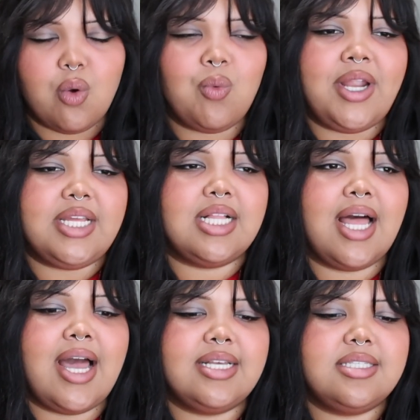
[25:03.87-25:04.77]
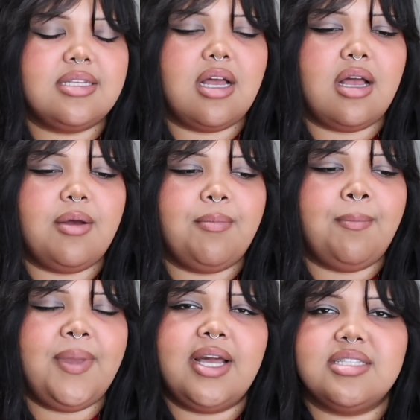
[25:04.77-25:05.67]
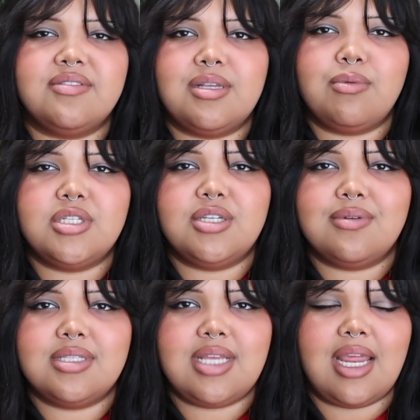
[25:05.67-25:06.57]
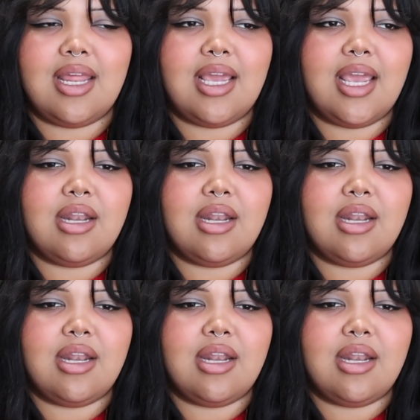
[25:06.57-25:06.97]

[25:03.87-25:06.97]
writing class because of someone she was dating,